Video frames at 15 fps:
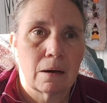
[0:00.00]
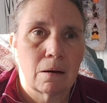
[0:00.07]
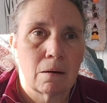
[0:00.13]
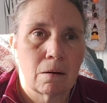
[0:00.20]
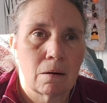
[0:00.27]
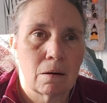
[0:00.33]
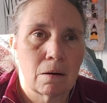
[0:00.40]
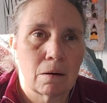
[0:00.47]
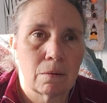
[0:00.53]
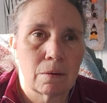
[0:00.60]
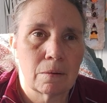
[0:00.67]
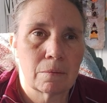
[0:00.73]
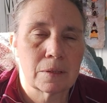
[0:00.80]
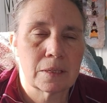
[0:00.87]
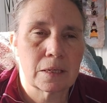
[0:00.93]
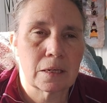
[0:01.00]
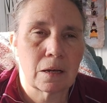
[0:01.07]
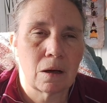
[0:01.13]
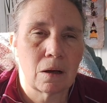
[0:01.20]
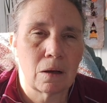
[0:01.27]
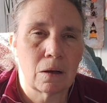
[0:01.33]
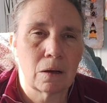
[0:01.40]
oh, what was it
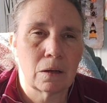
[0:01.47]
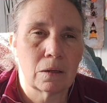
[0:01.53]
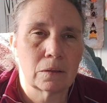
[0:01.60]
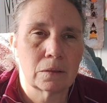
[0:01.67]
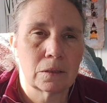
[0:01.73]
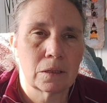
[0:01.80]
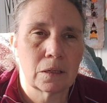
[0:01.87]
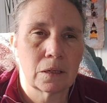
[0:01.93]
called?